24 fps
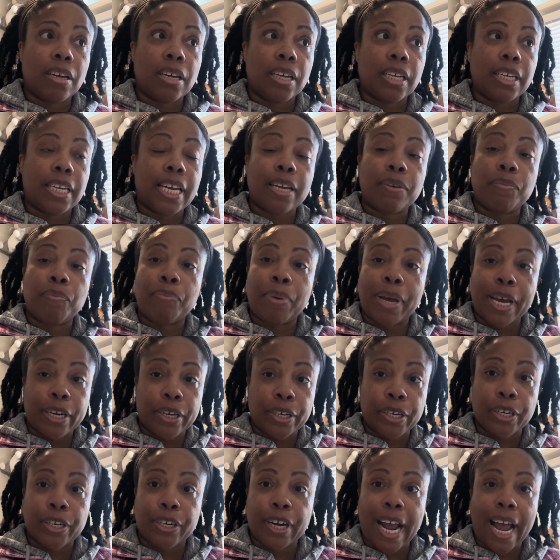get
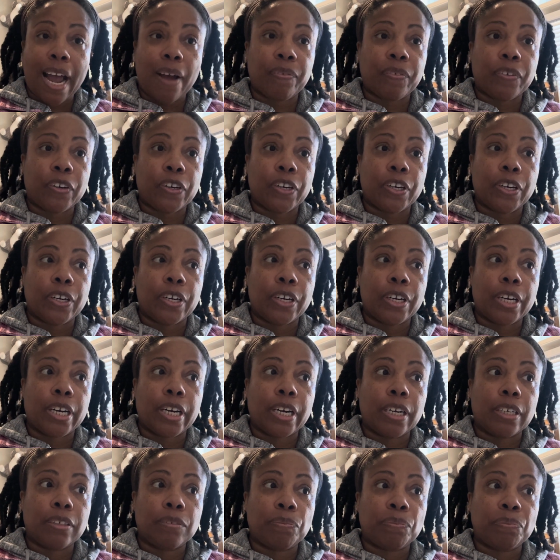better after
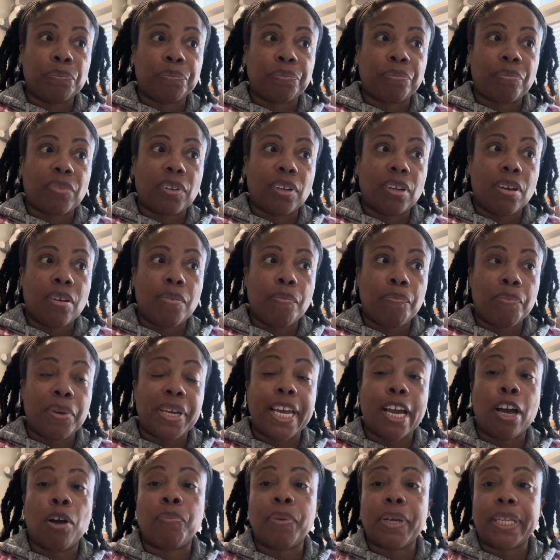me
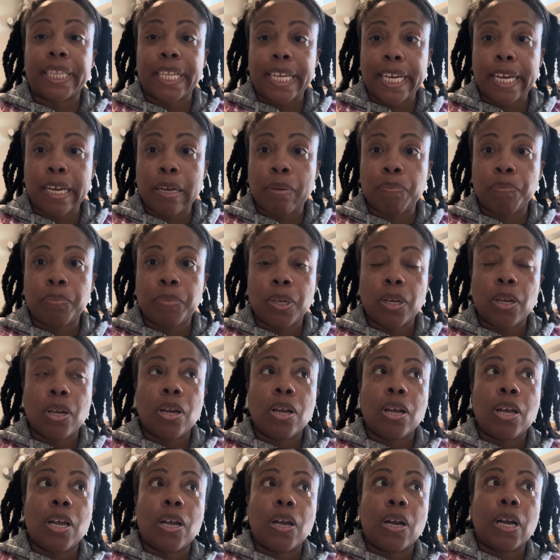helping them
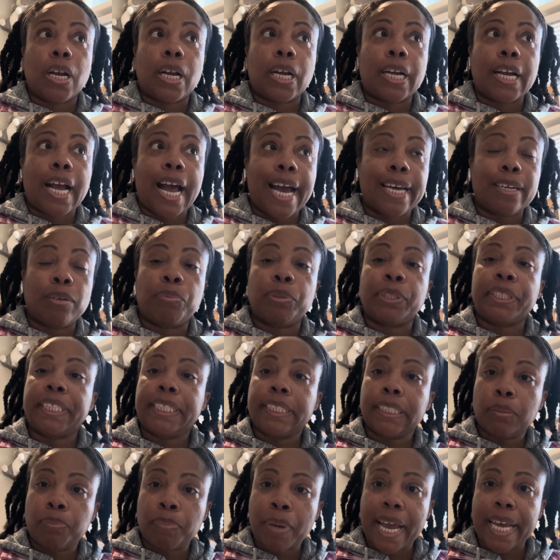kind of
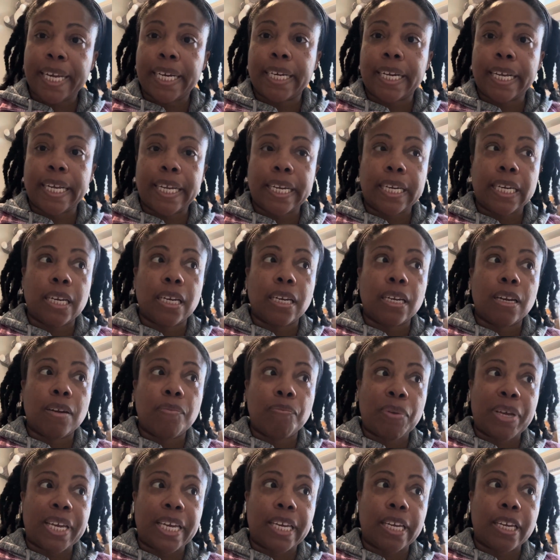participated in
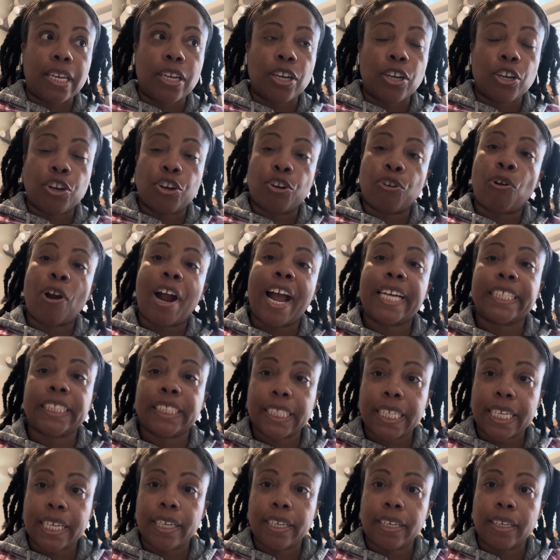me
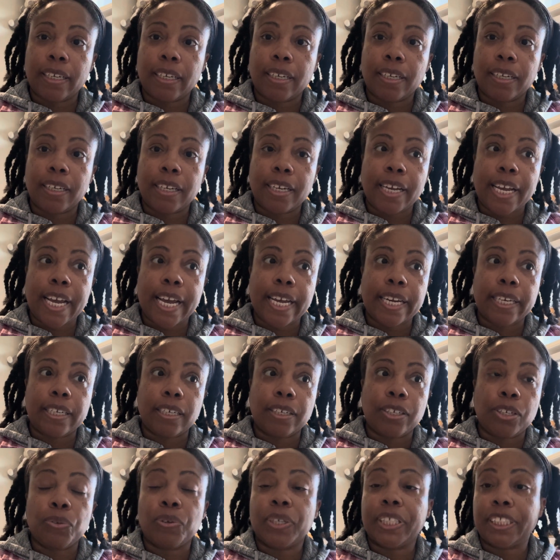crashing
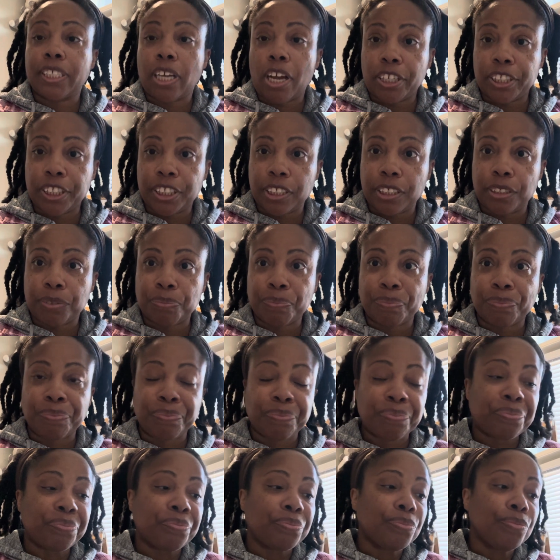into exhaustion.
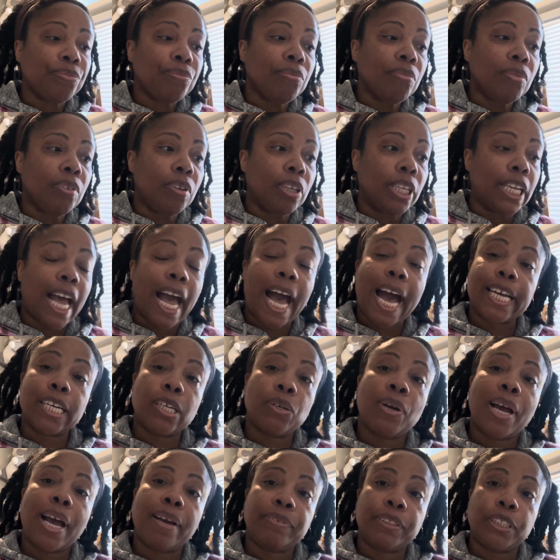I
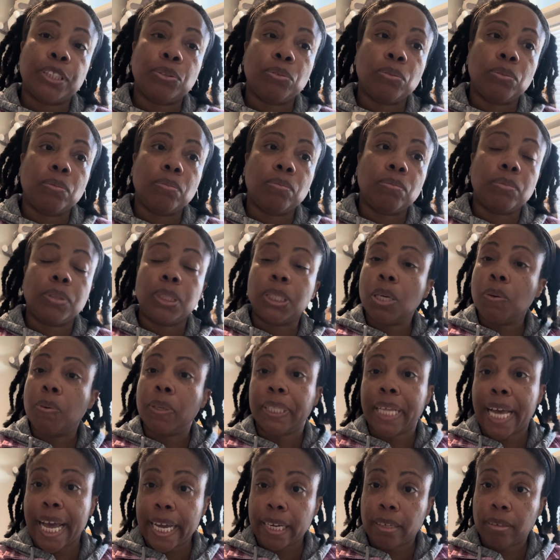don't have to deal with
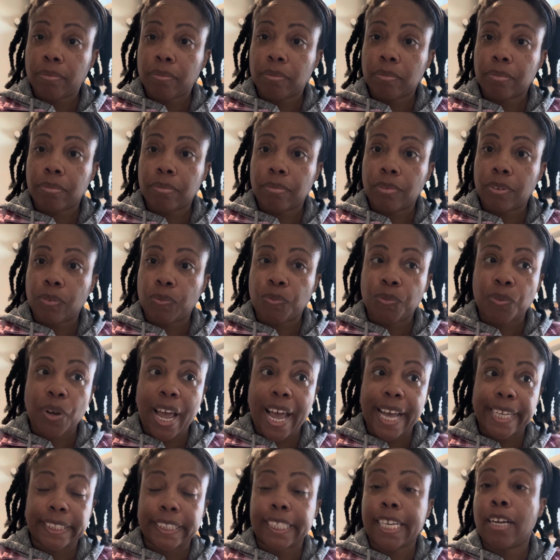that
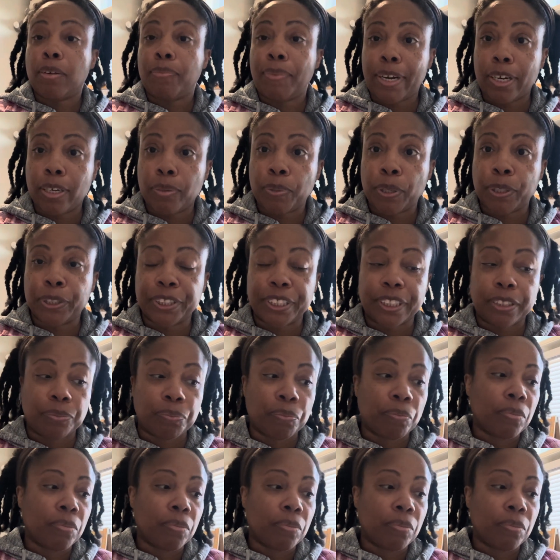as an unmarried person.